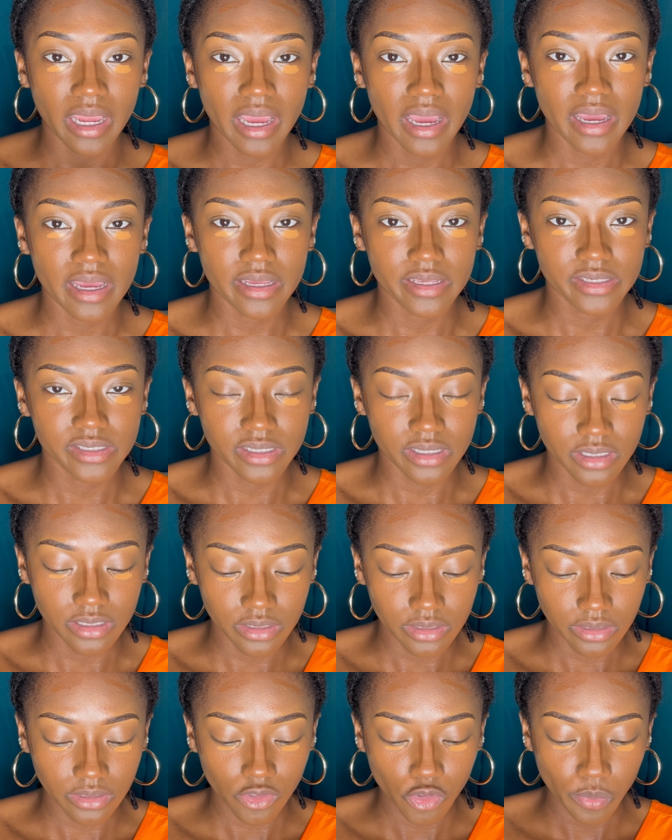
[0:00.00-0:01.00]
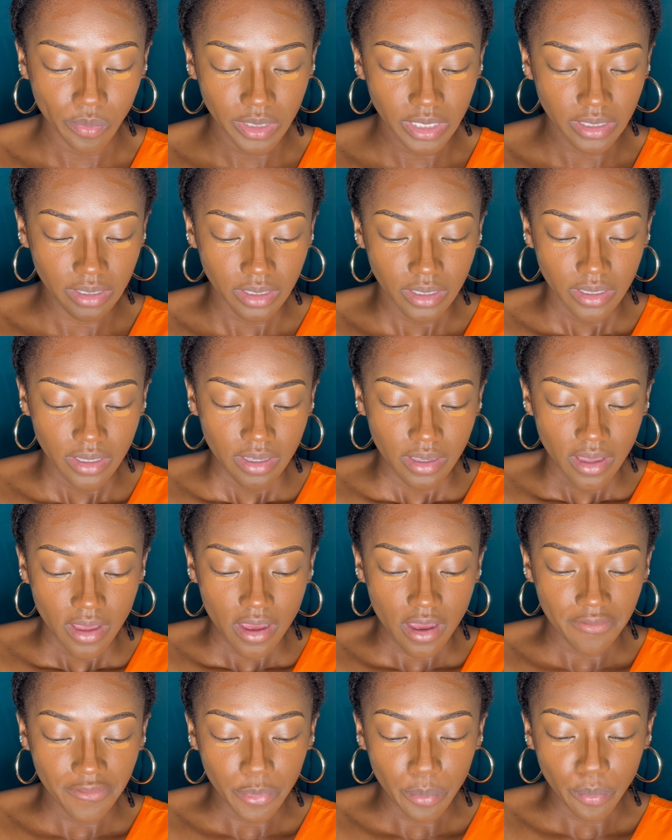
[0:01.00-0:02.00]
eyes a little bit
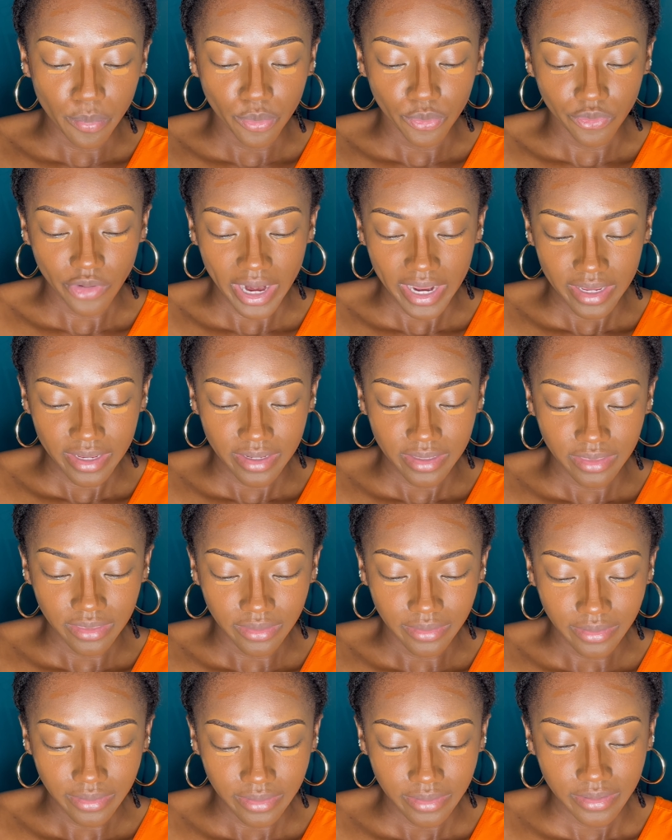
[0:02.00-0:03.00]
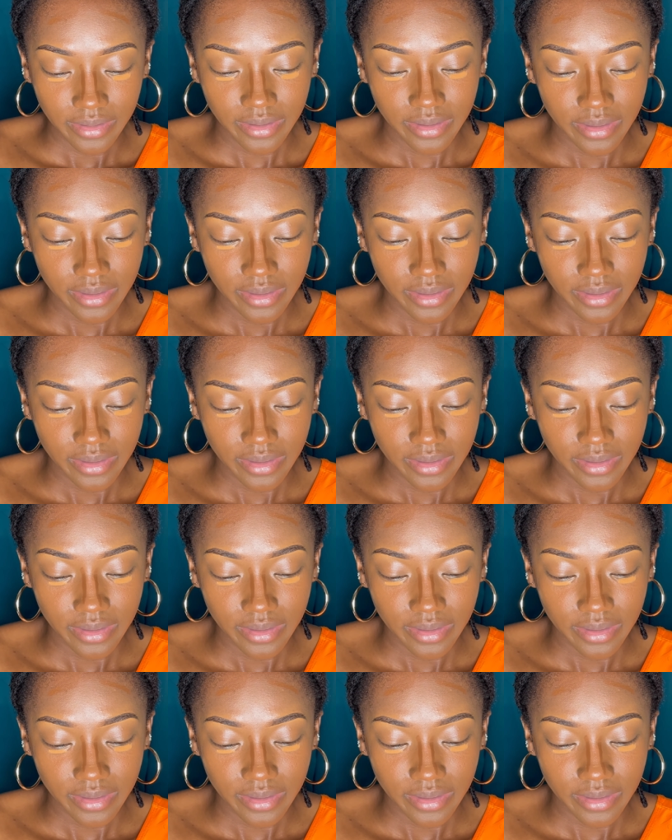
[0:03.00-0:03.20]
of a bright look.